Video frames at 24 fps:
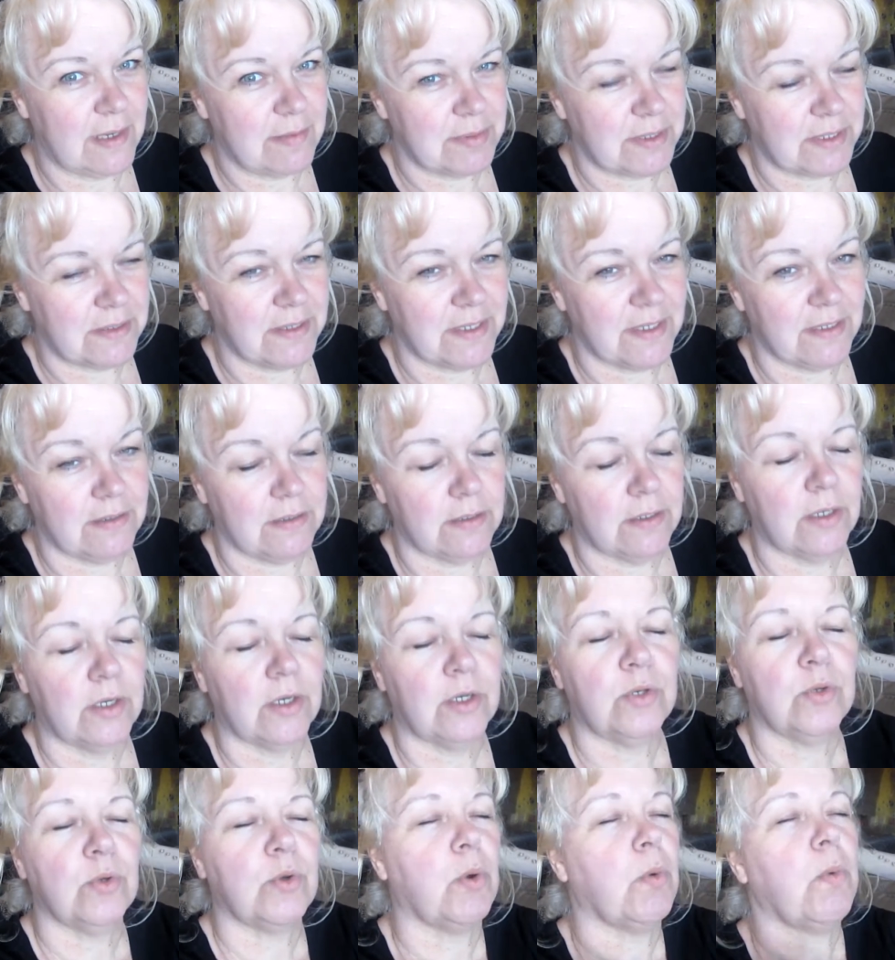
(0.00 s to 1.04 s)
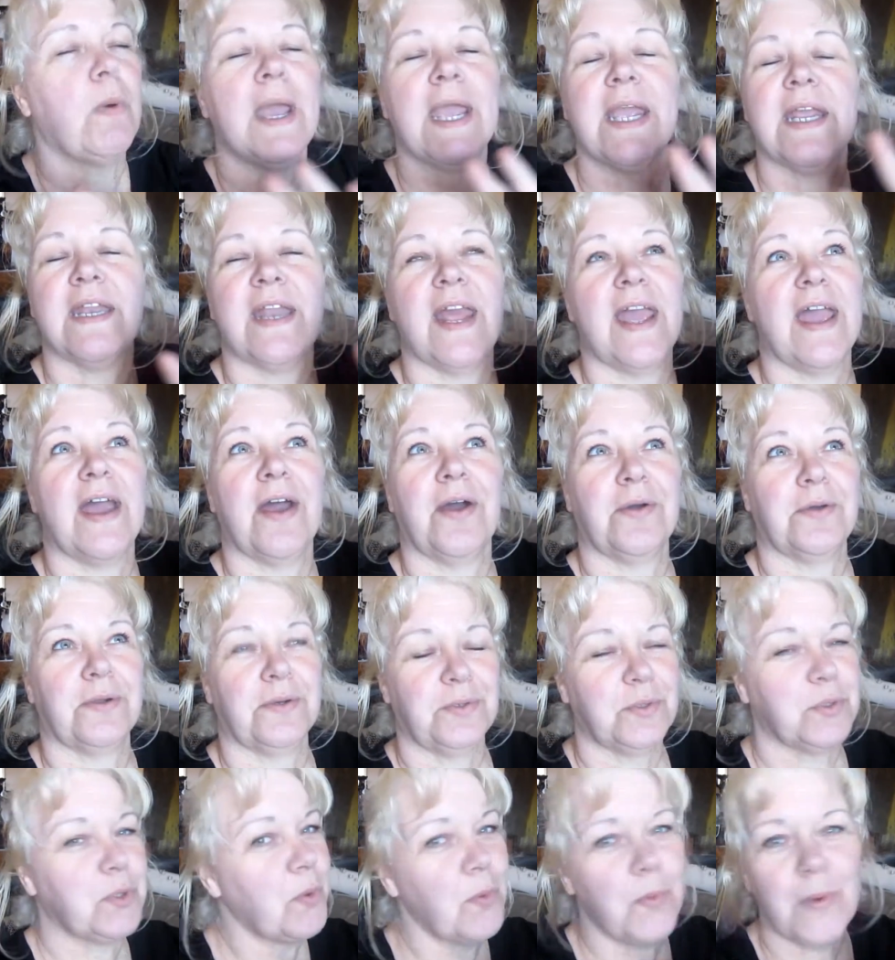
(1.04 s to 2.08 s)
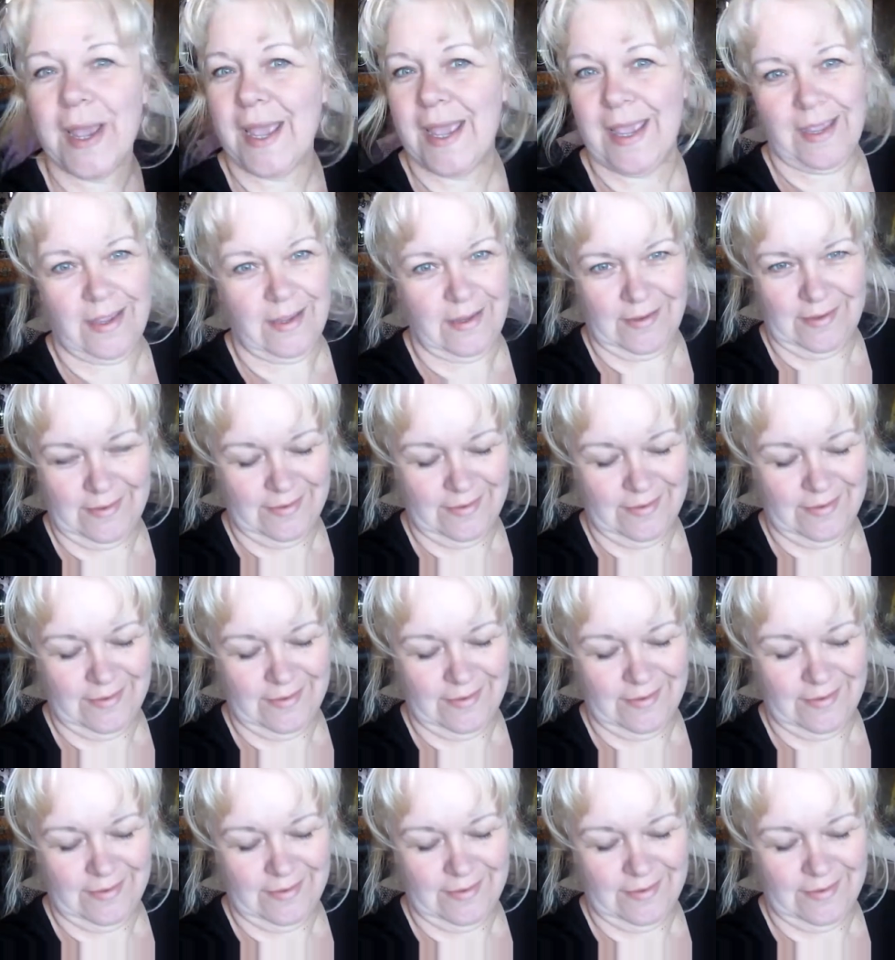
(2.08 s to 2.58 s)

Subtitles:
librarian, look away now. Look away.